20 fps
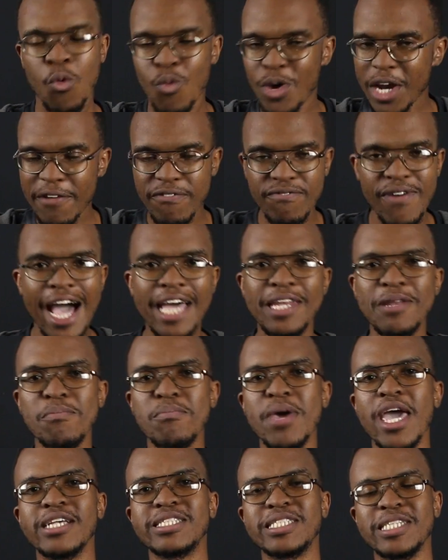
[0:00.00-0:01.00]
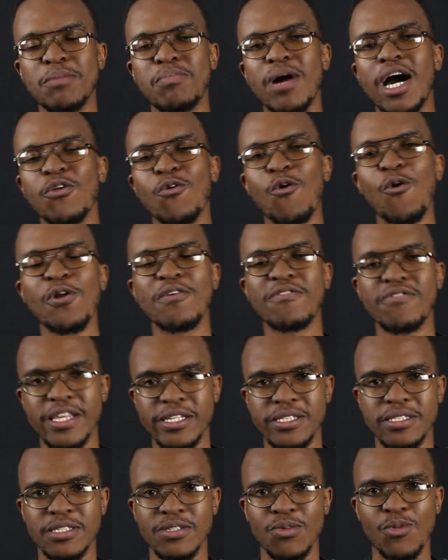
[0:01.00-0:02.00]
What I find amazing about all of
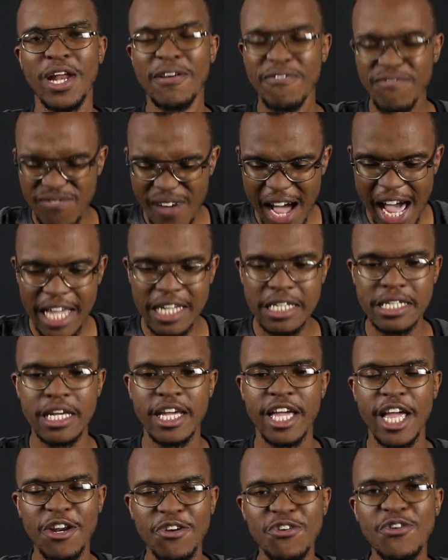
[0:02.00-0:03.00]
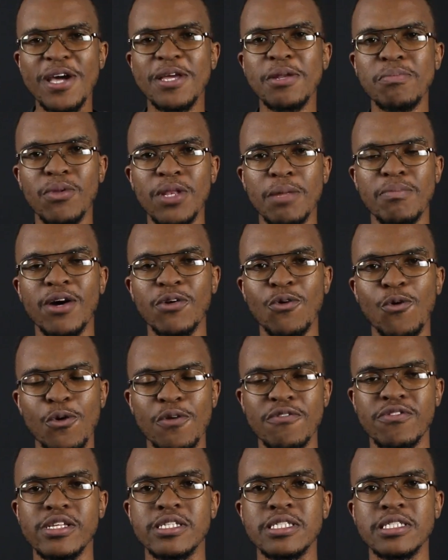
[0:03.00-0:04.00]
this, what I find incredible about
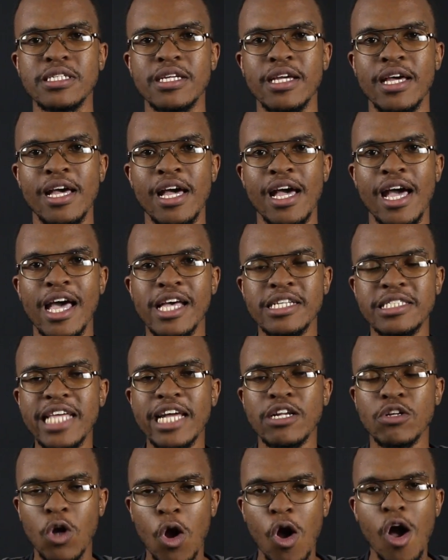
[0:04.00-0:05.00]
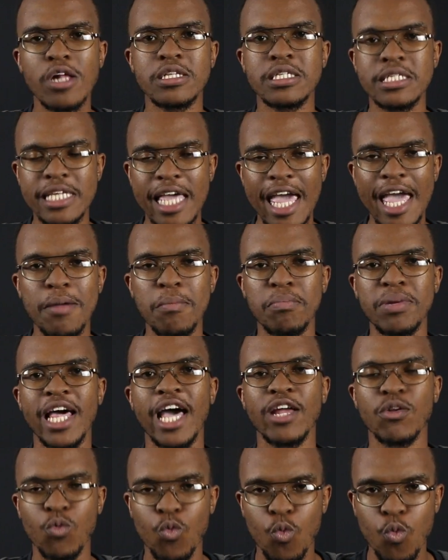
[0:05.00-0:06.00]
all of this, is that God's game
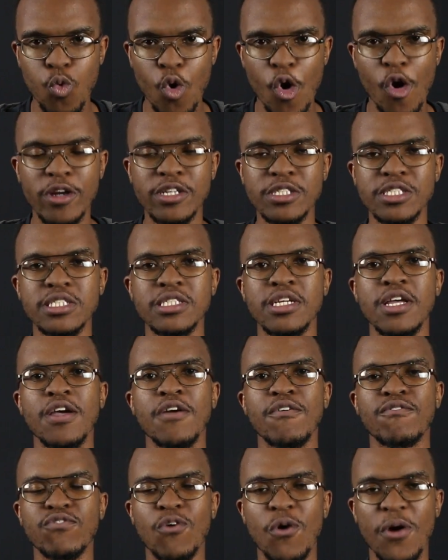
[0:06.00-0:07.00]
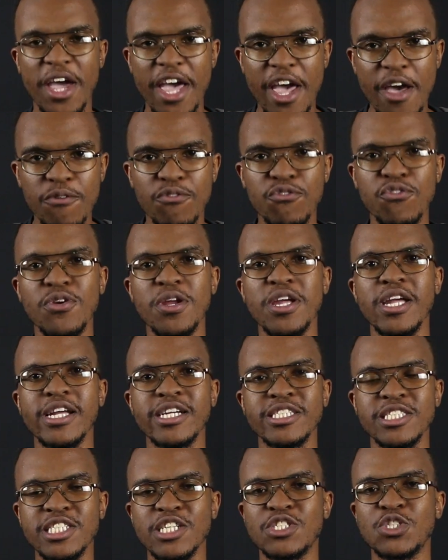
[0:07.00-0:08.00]
plan works for
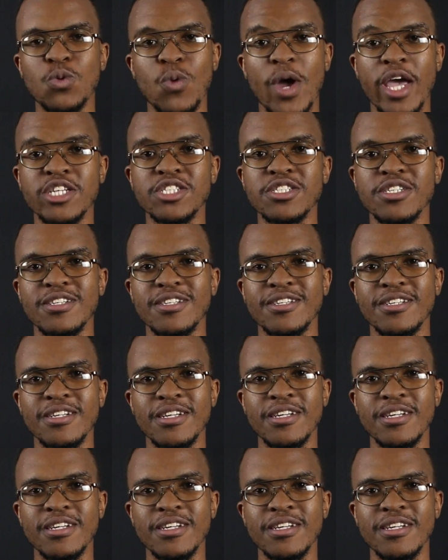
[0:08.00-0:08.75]
every situation.